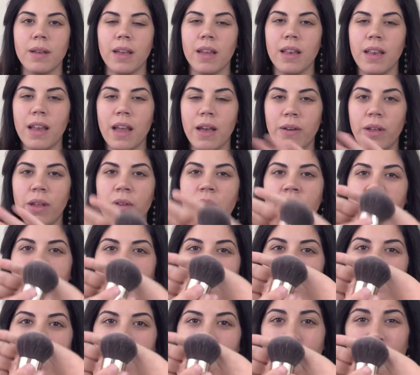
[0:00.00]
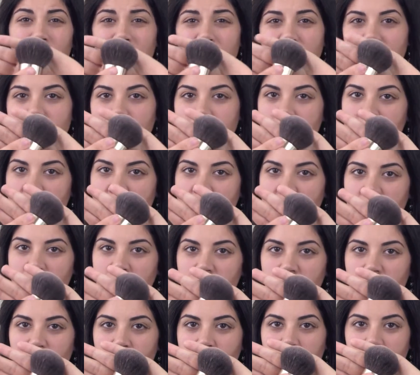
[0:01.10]
Now using a buffing
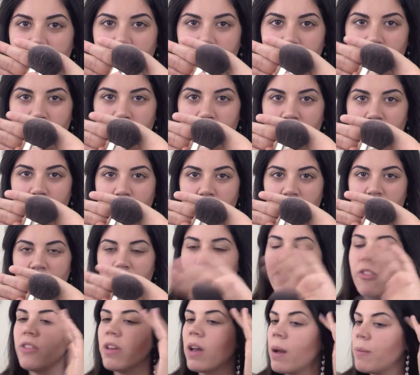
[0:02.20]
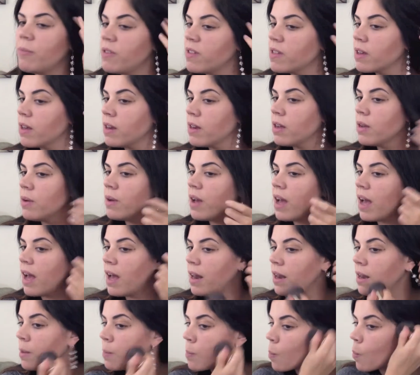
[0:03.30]
brush or kabuki brush, I'm just going to go
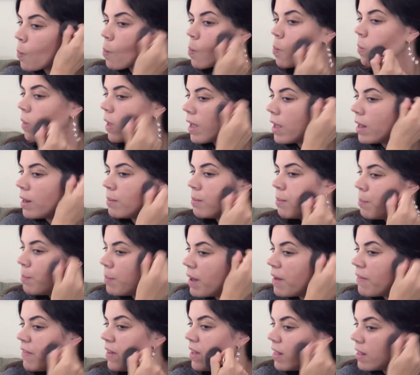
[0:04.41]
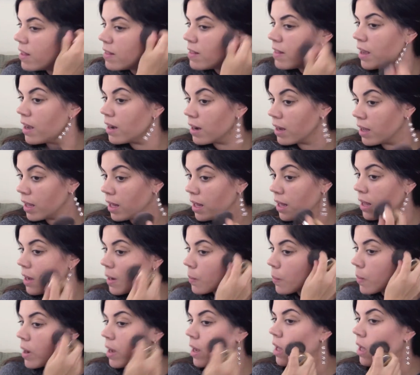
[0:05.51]
ahead and buff in this area here
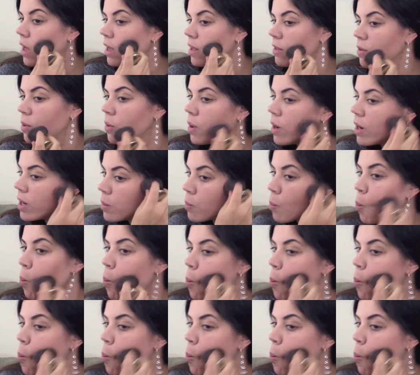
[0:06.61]
where I contoured.